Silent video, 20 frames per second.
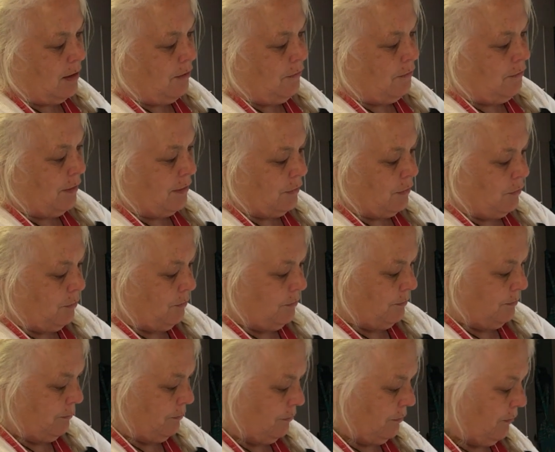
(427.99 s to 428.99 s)
funnel
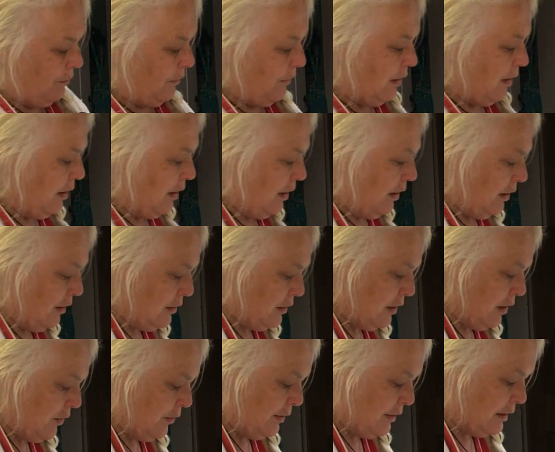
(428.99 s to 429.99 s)
to
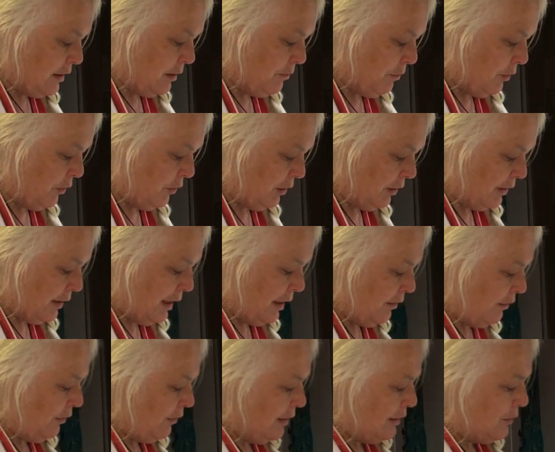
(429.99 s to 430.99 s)
go into the bottle. Now
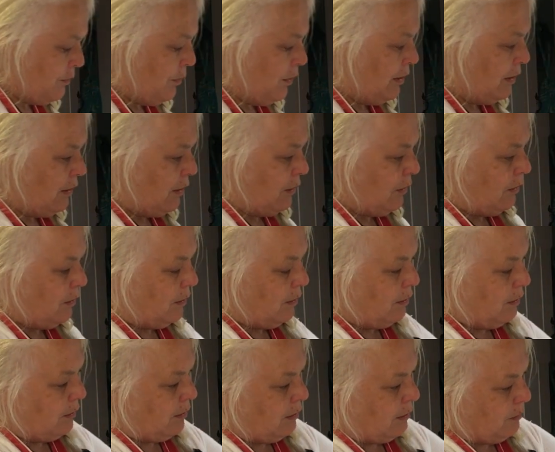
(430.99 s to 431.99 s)
this one
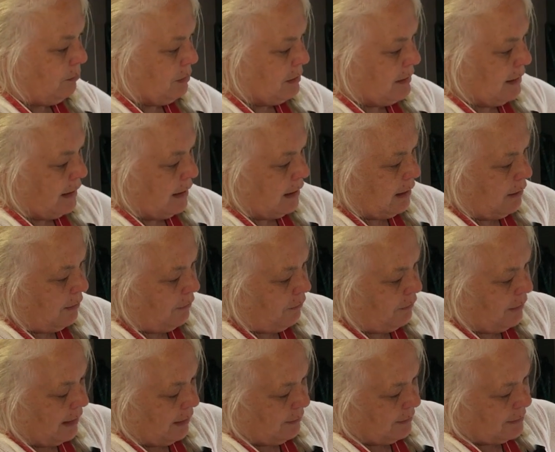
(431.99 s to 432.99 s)
particular
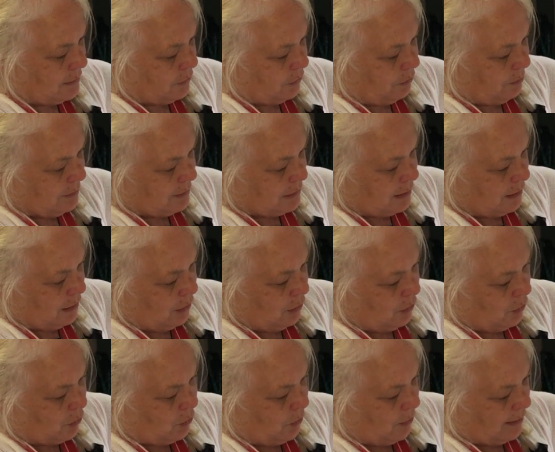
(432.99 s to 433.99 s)
flour syrup is going to
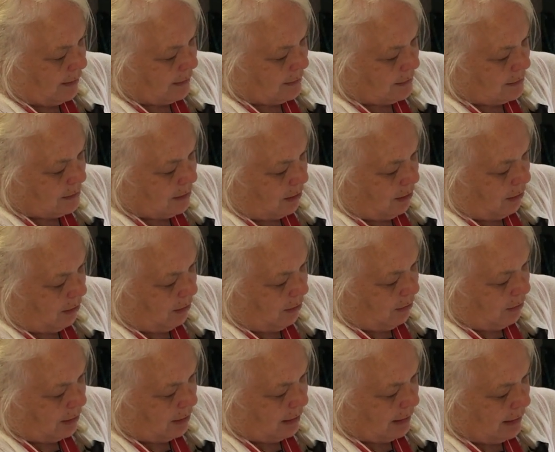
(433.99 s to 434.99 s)
look quite dark.
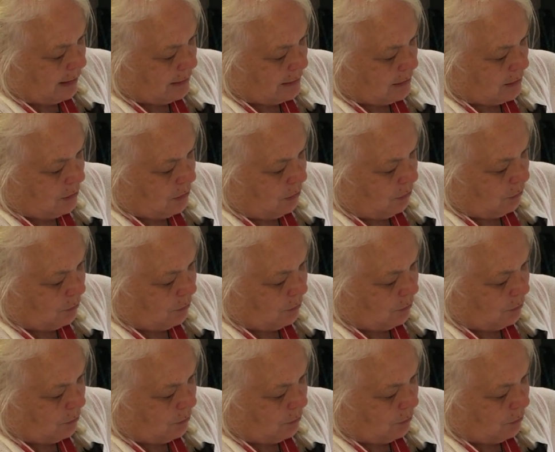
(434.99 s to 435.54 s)
It's not